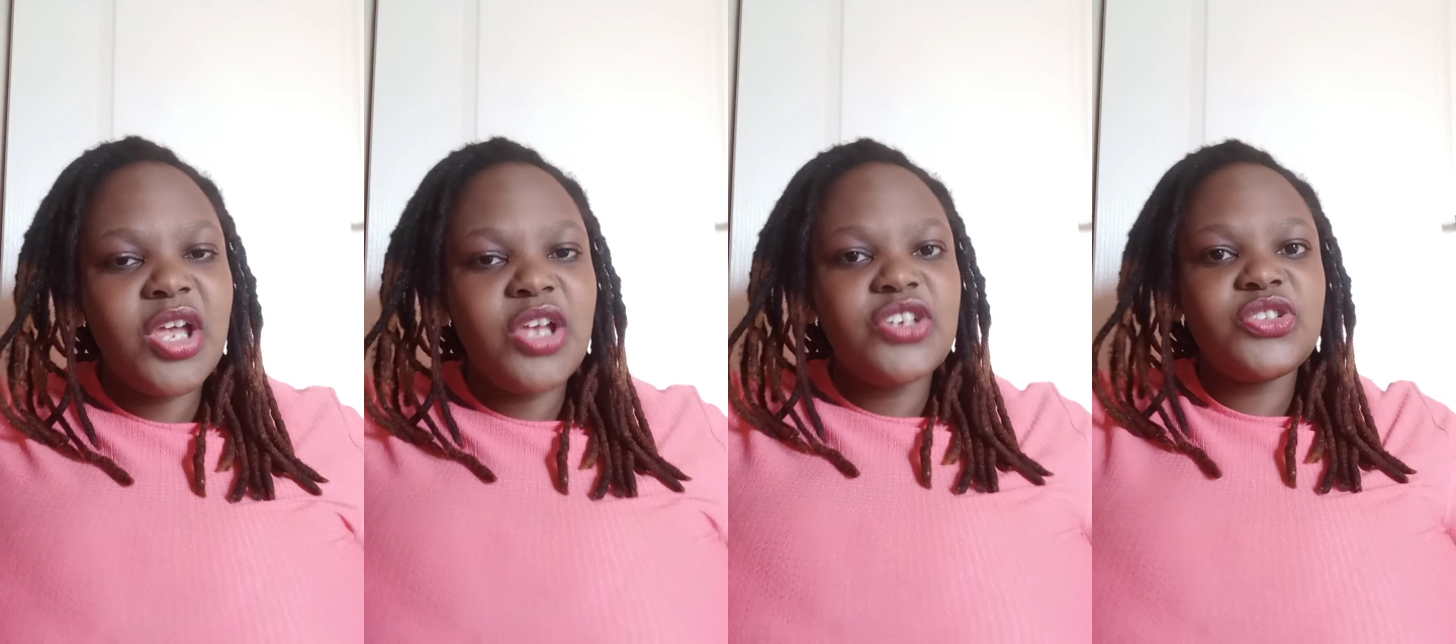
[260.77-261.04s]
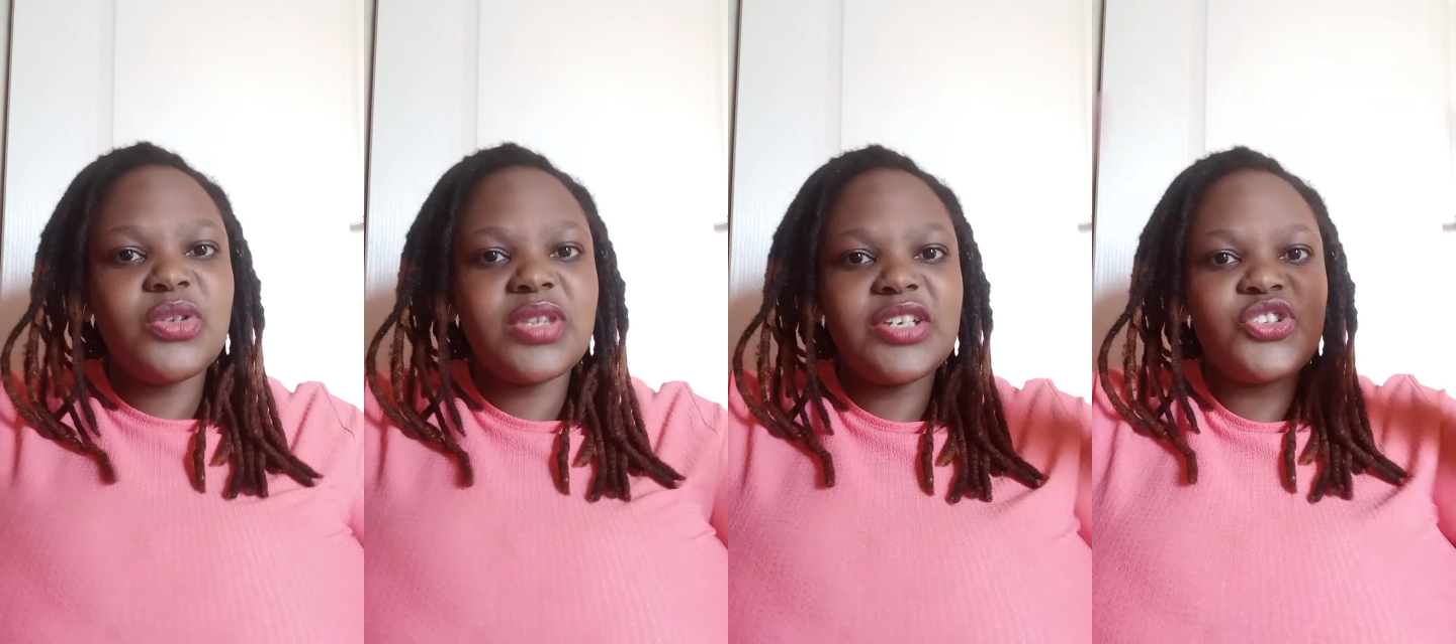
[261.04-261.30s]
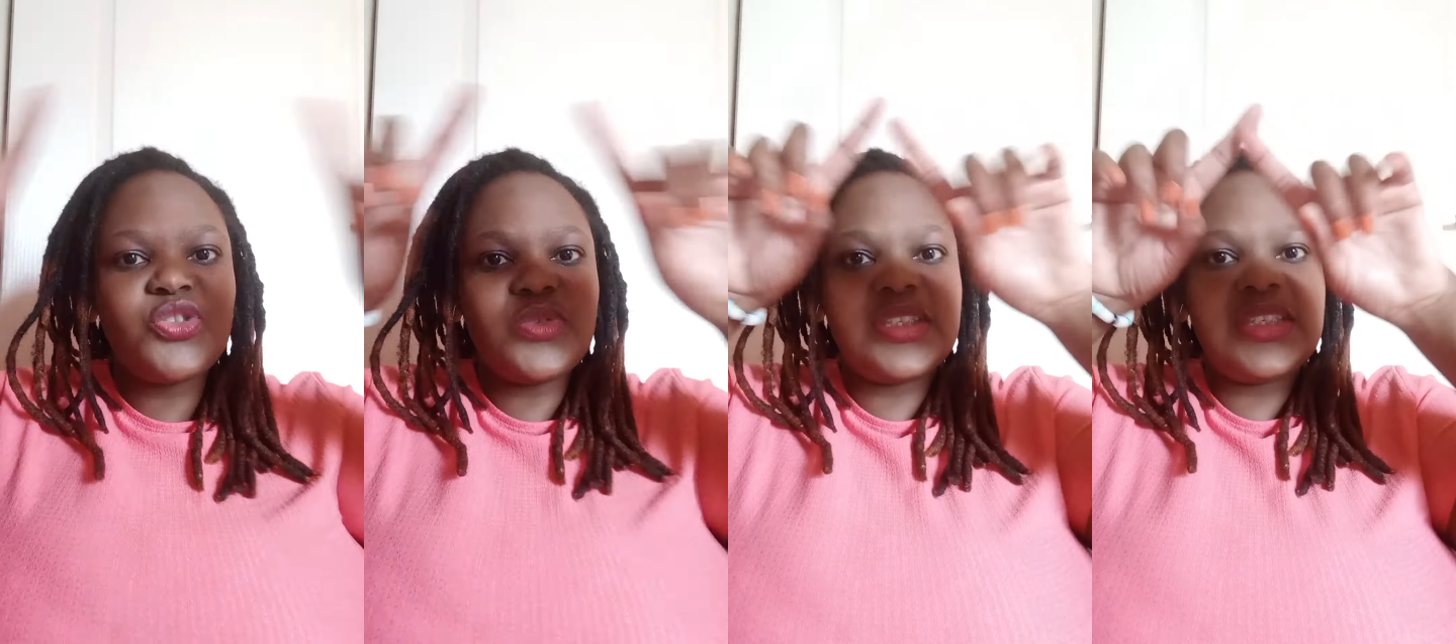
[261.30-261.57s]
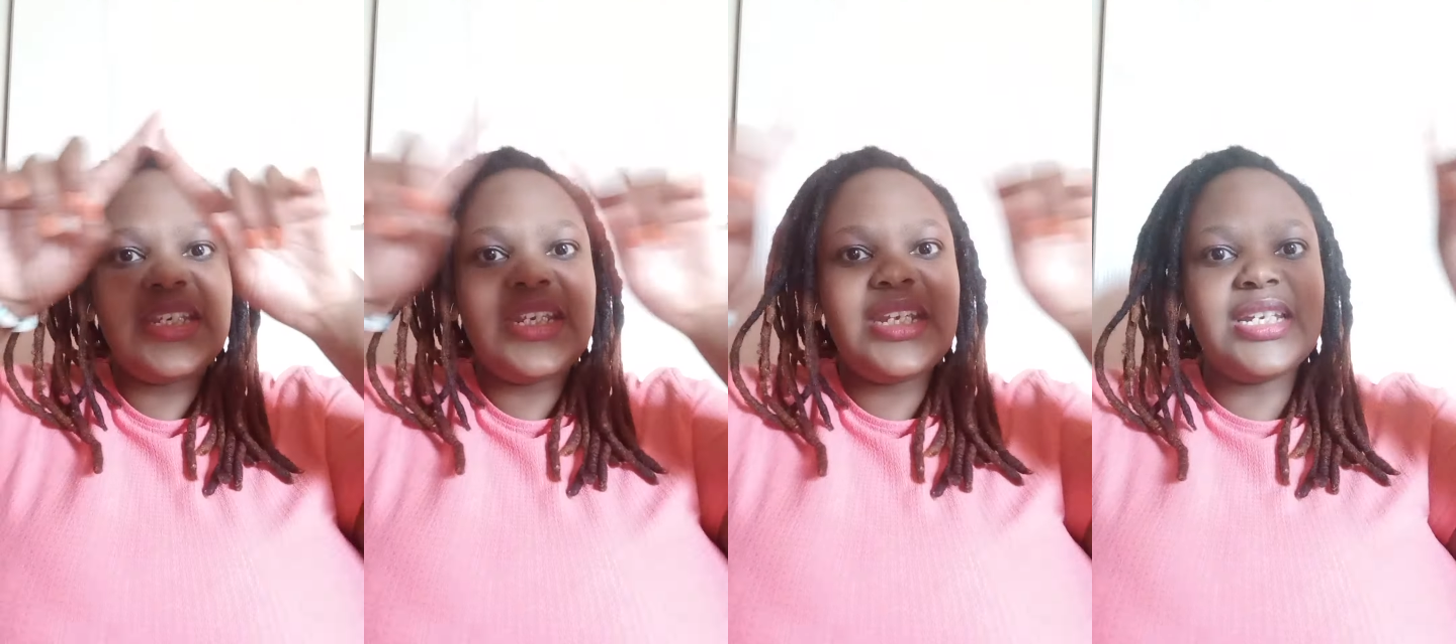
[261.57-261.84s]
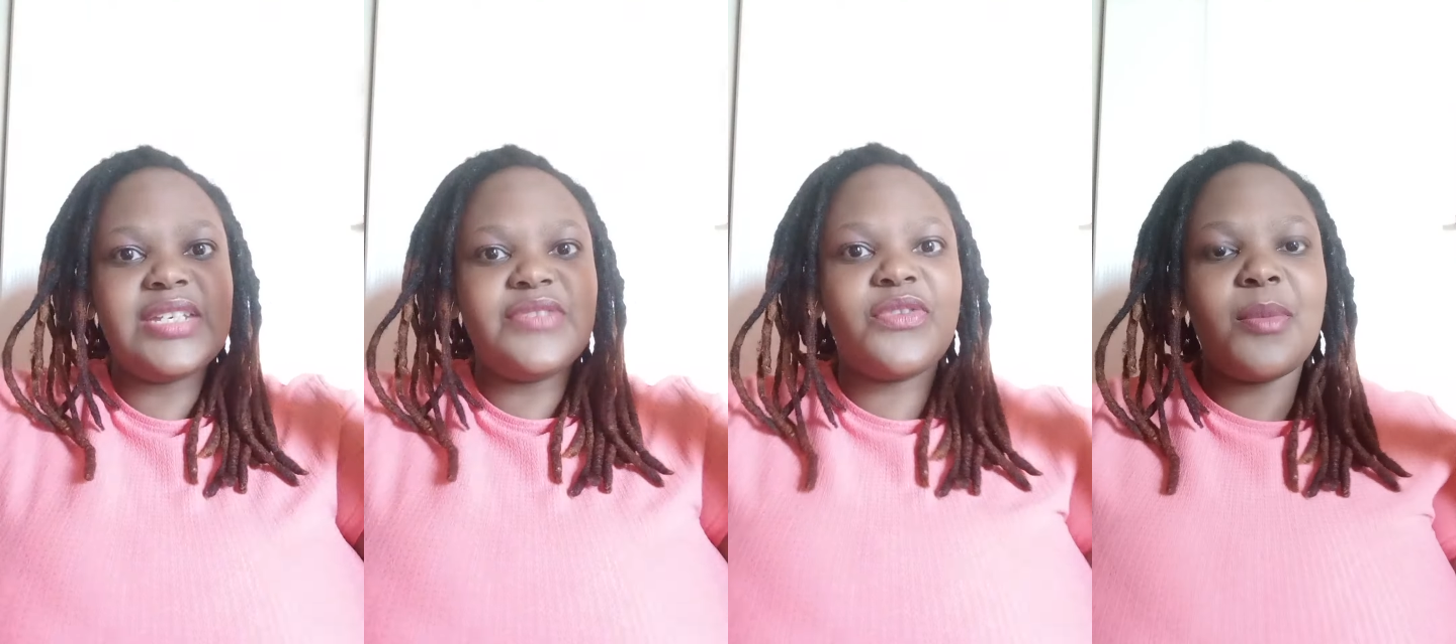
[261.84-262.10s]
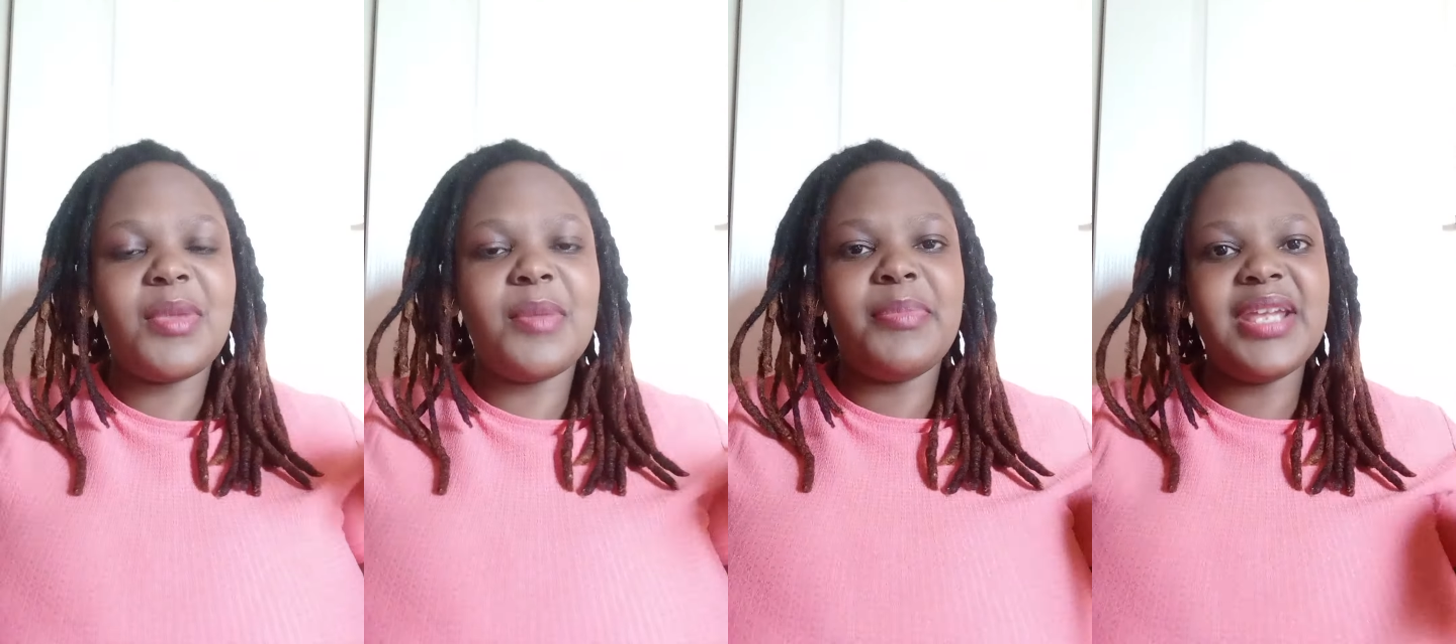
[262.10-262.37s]
so that you see it
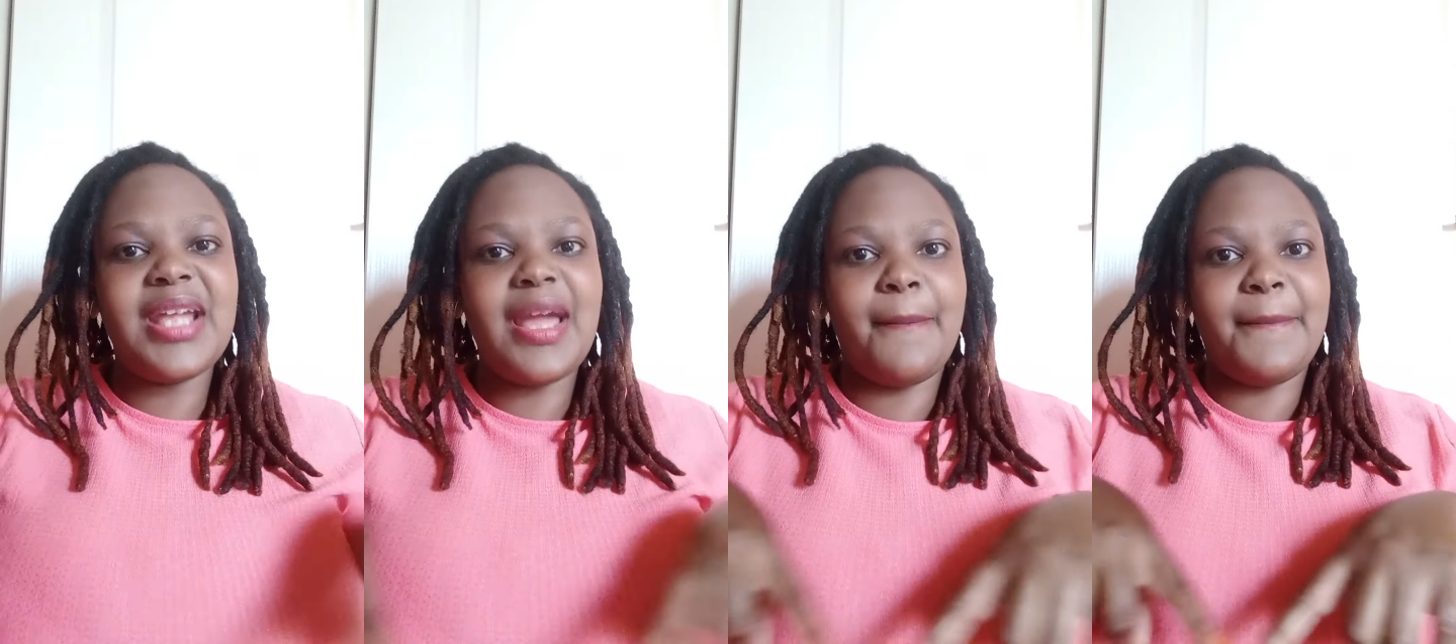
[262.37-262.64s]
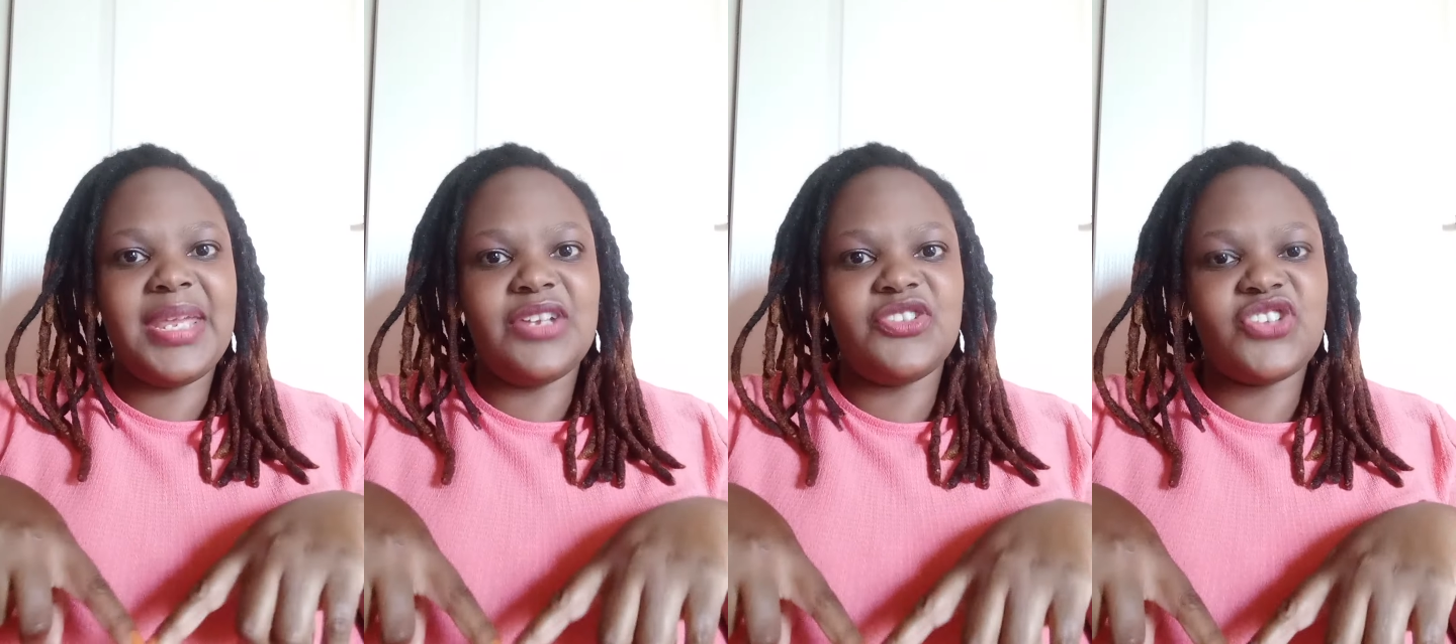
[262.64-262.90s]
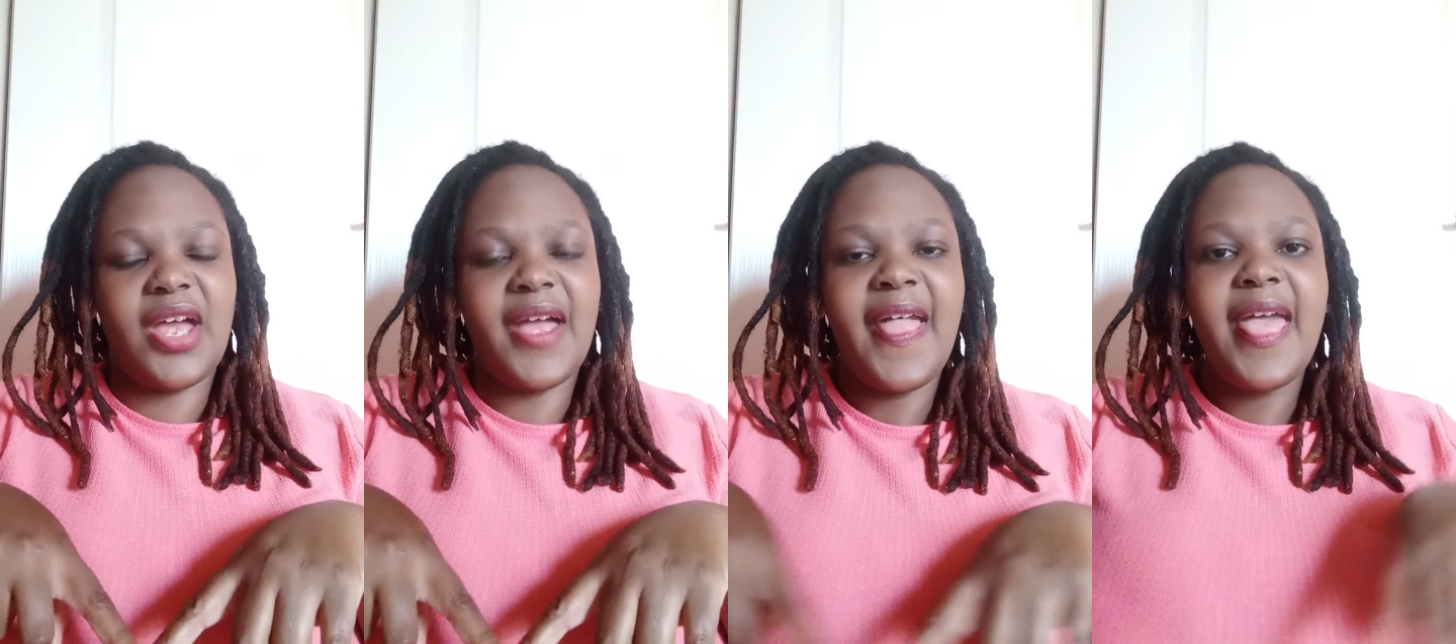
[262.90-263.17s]
from a bigger picture,